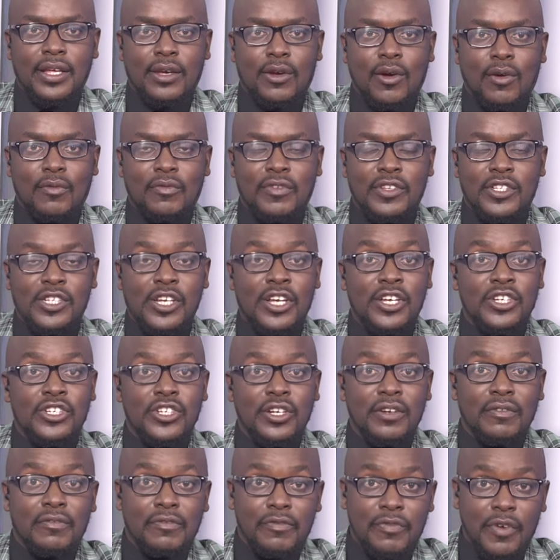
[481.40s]

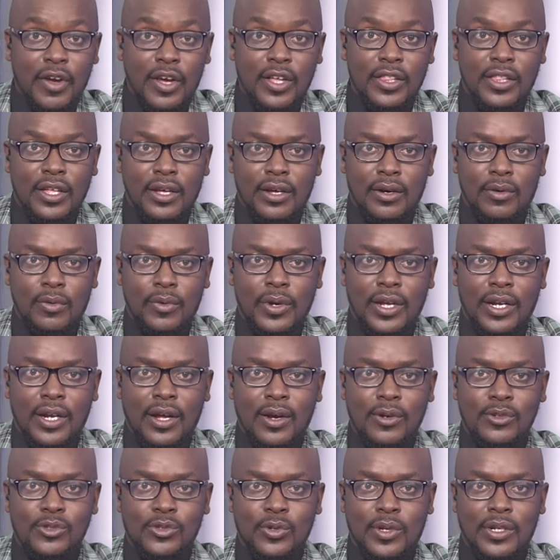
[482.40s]
conversation further, we are
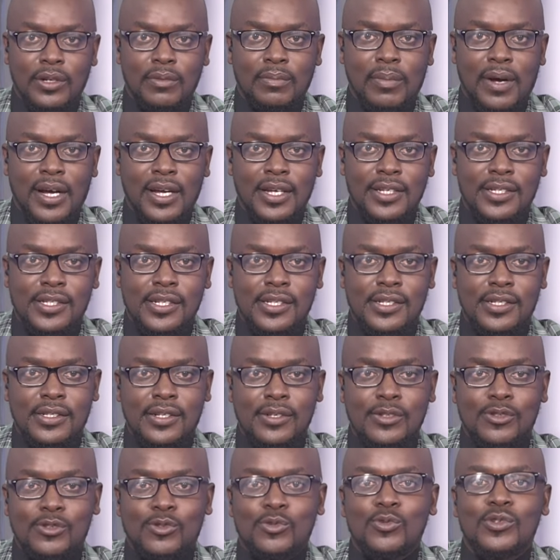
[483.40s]
now joined by Sister
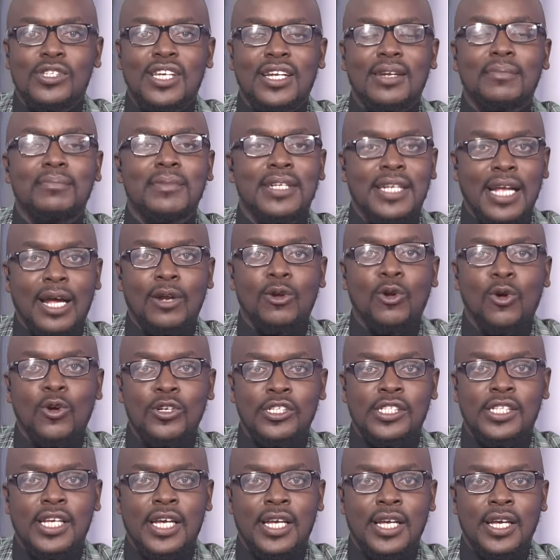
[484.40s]
Susan
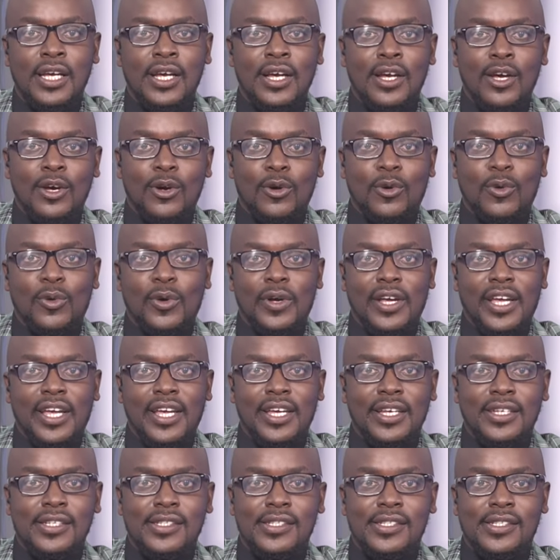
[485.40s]
Mdlalose, who
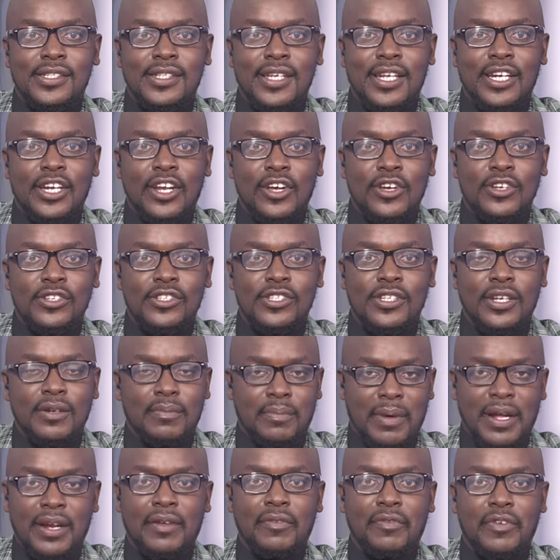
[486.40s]
is a nurse and
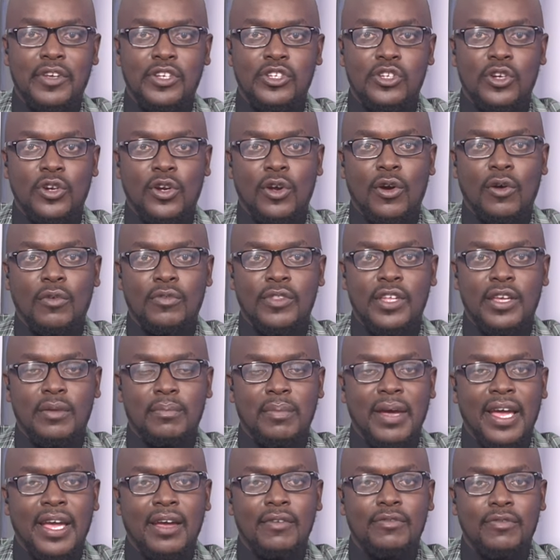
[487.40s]
beneficiary of the
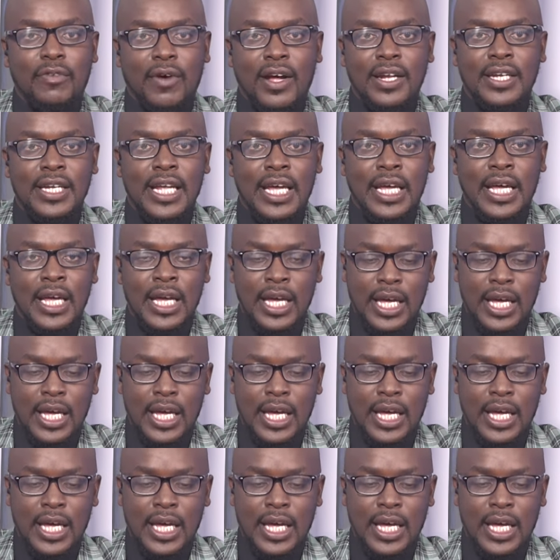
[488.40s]
Bayer funding.